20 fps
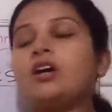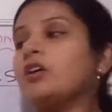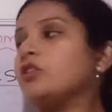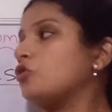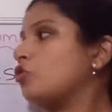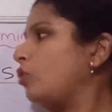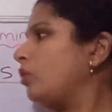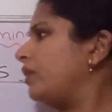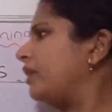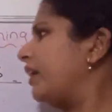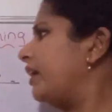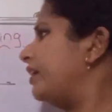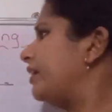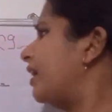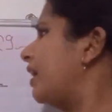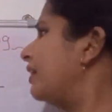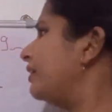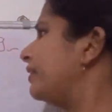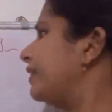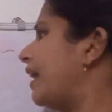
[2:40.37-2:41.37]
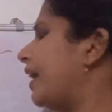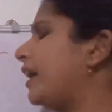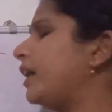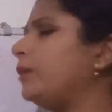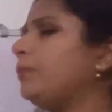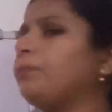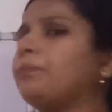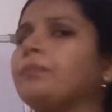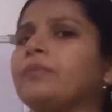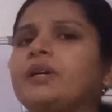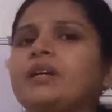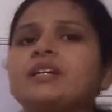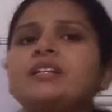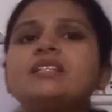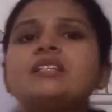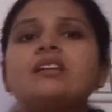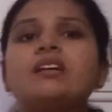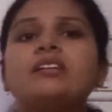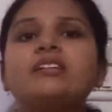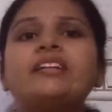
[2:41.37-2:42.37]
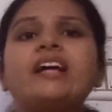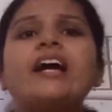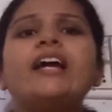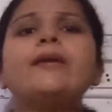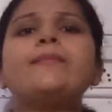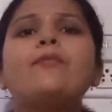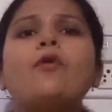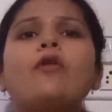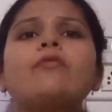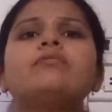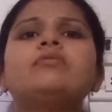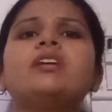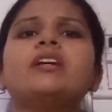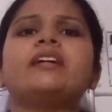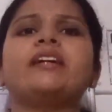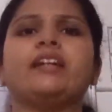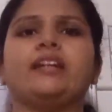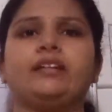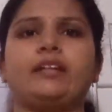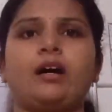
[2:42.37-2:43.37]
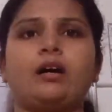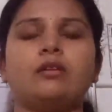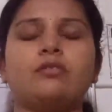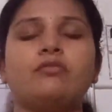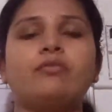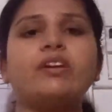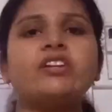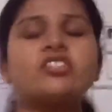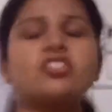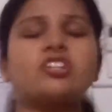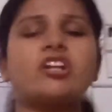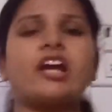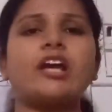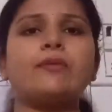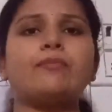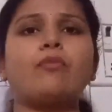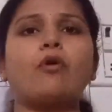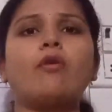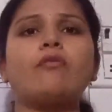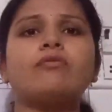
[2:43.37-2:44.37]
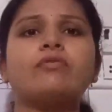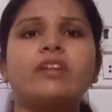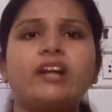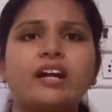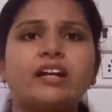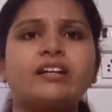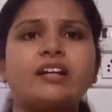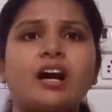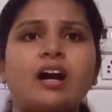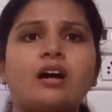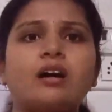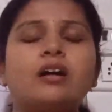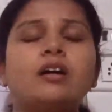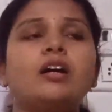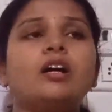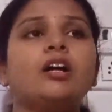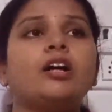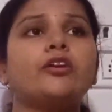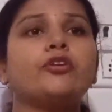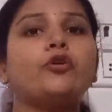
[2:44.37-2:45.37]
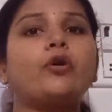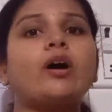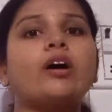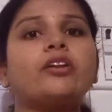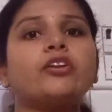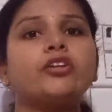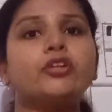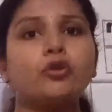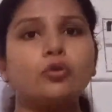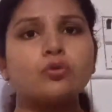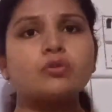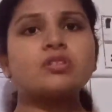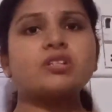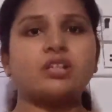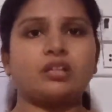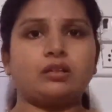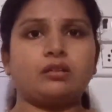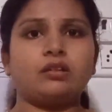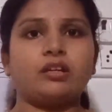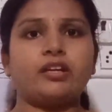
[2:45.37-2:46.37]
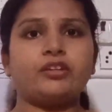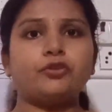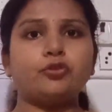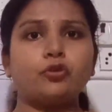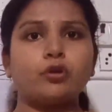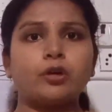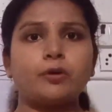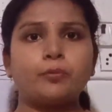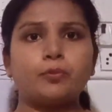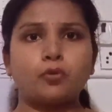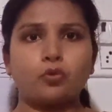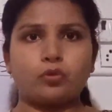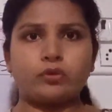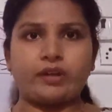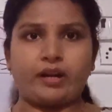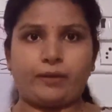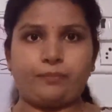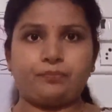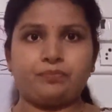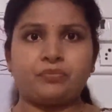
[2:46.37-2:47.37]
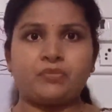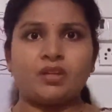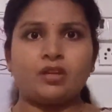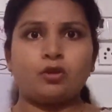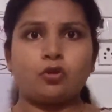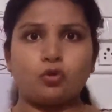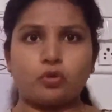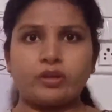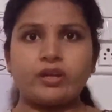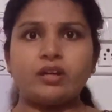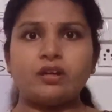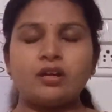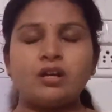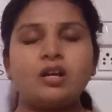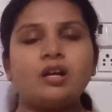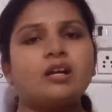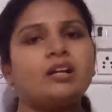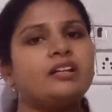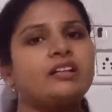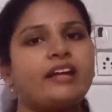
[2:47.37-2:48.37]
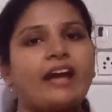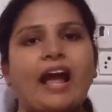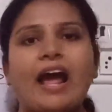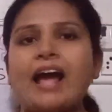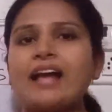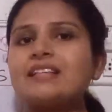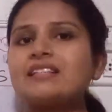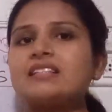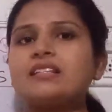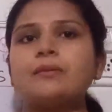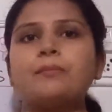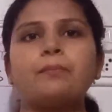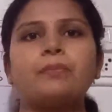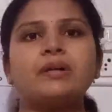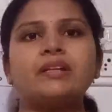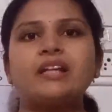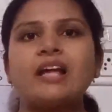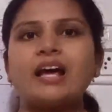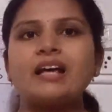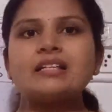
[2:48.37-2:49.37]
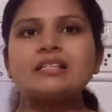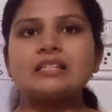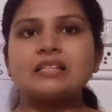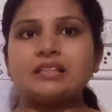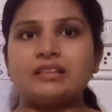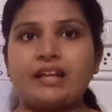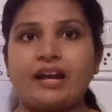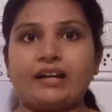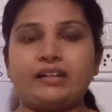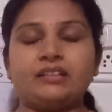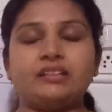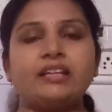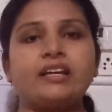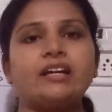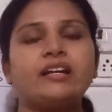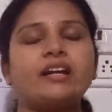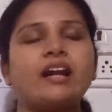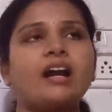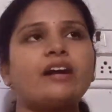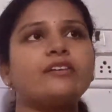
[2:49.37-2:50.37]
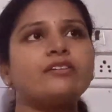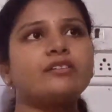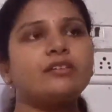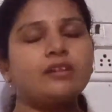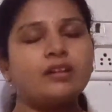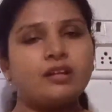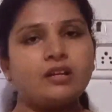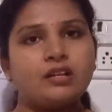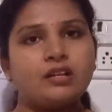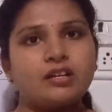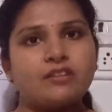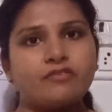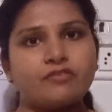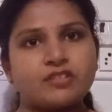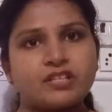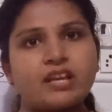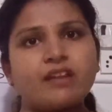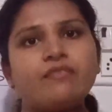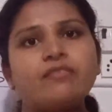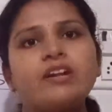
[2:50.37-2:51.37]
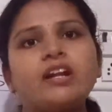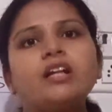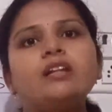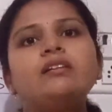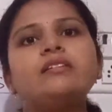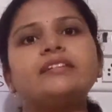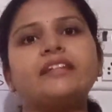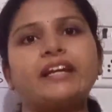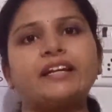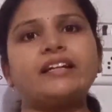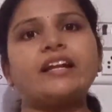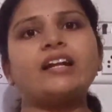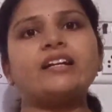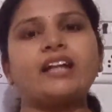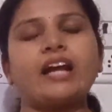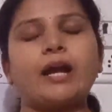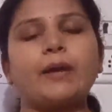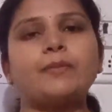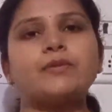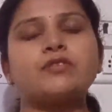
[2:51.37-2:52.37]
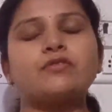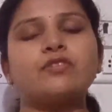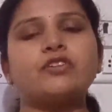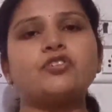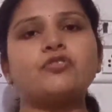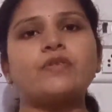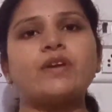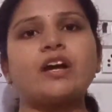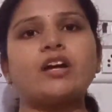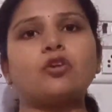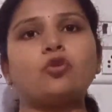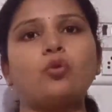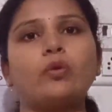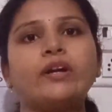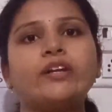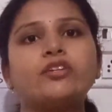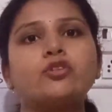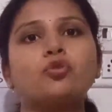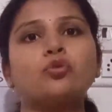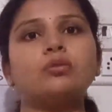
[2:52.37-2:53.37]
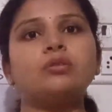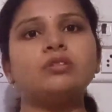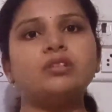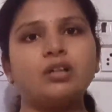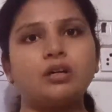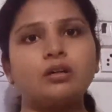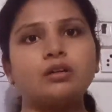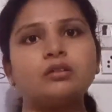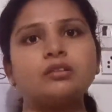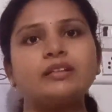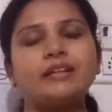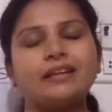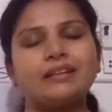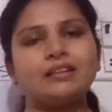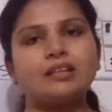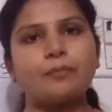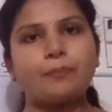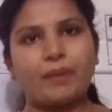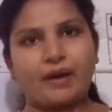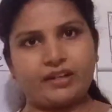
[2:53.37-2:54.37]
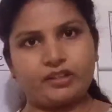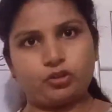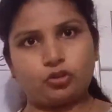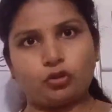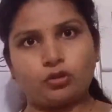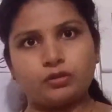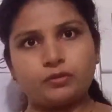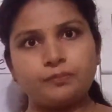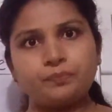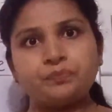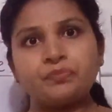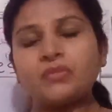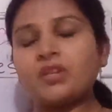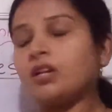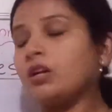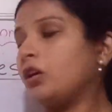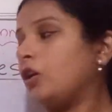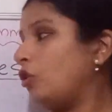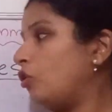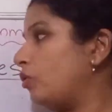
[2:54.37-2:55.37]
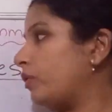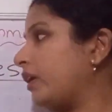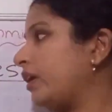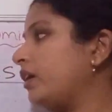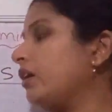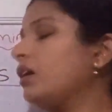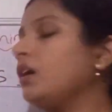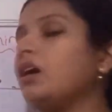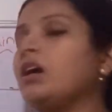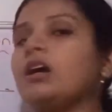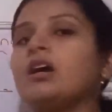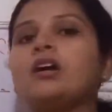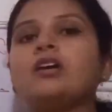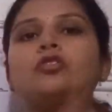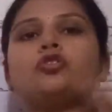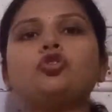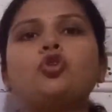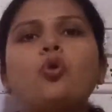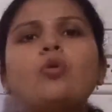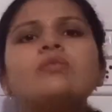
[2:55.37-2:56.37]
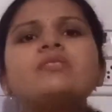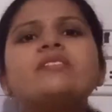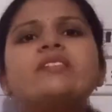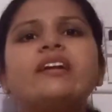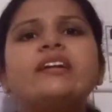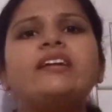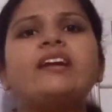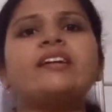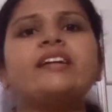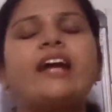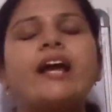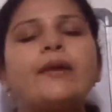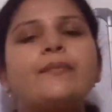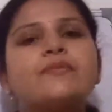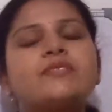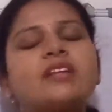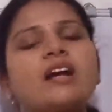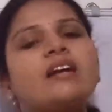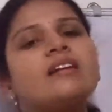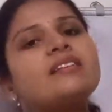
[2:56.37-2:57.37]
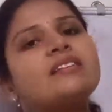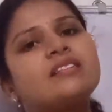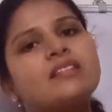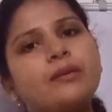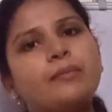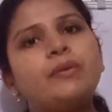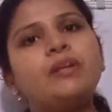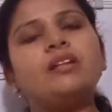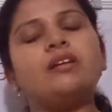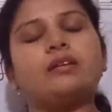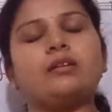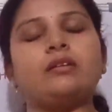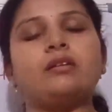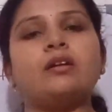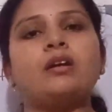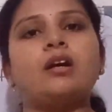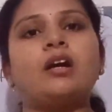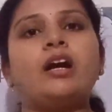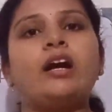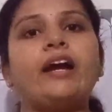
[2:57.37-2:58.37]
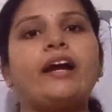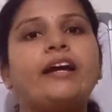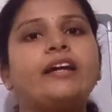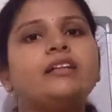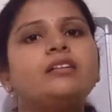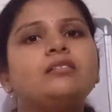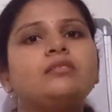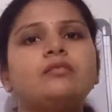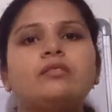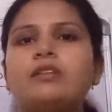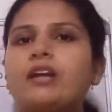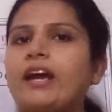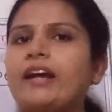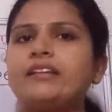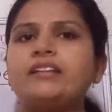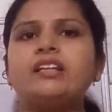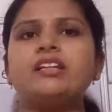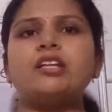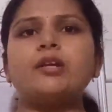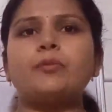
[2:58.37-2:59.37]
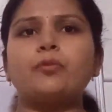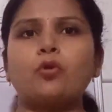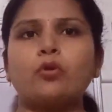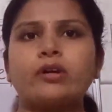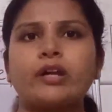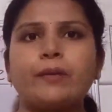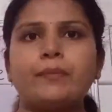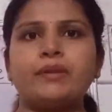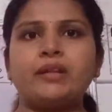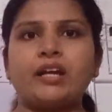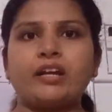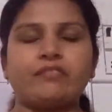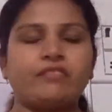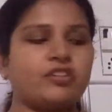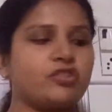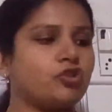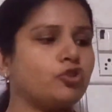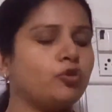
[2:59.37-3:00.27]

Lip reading: So data type means type of the data, which type of data you are using in your program. Okay, as simple as that. There are several data types which we are going to learn in the Python. Okay, those data types are similar in any other programming language.